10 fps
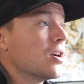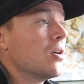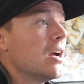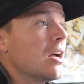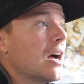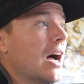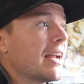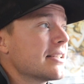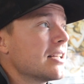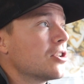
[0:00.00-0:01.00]
So
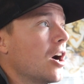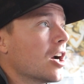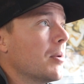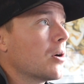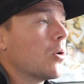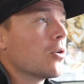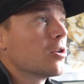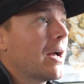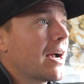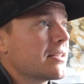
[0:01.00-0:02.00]
I guess I'll talk about
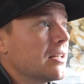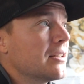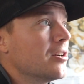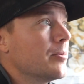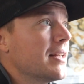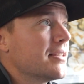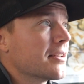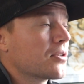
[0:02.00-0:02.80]
quarterbacks a little bit,